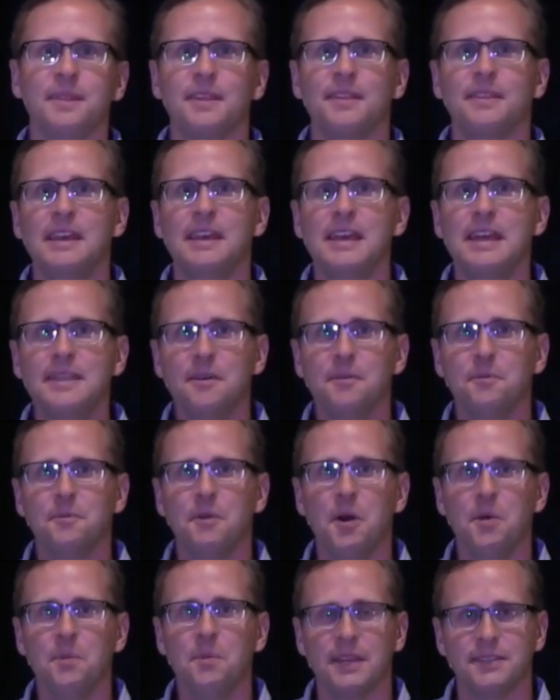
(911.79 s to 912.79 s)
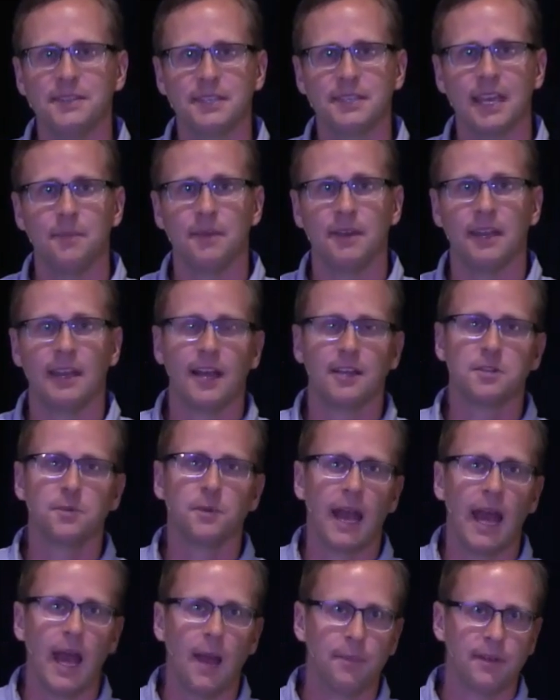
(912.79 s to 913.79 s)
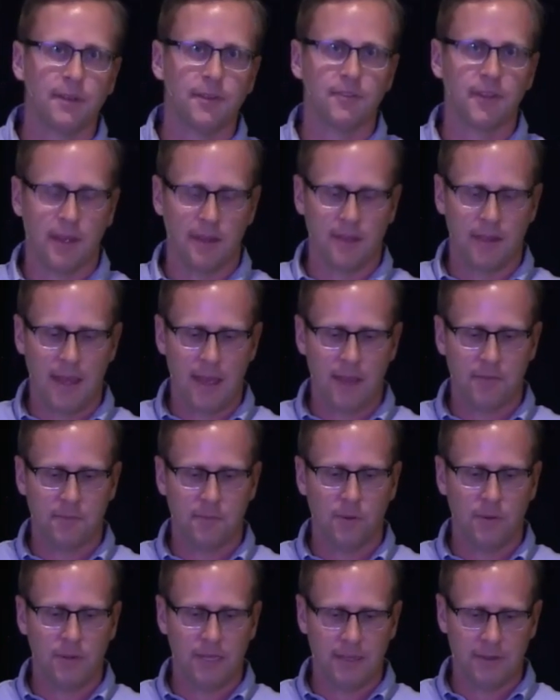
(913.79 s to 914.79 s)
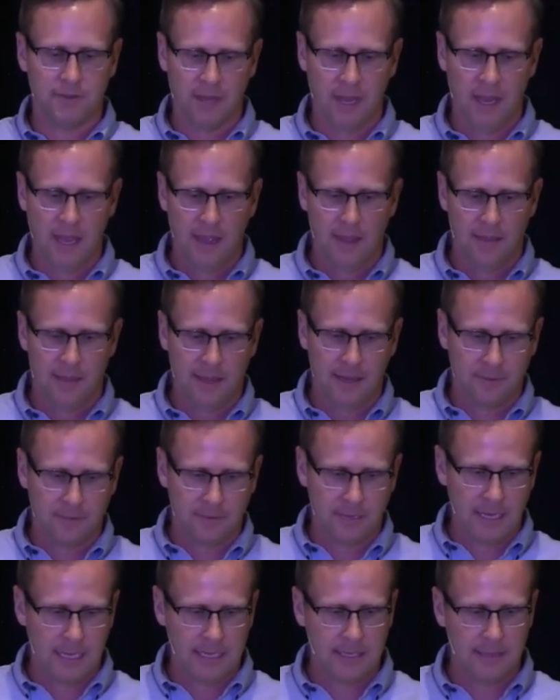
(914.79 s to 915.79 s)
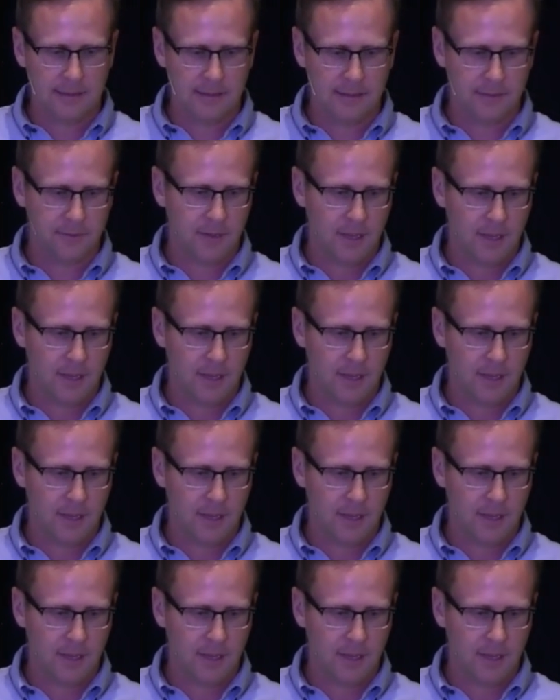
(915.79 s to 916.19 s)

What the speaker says: Then the Romans came in. Actually, what happened is the Hasmoneans, they created this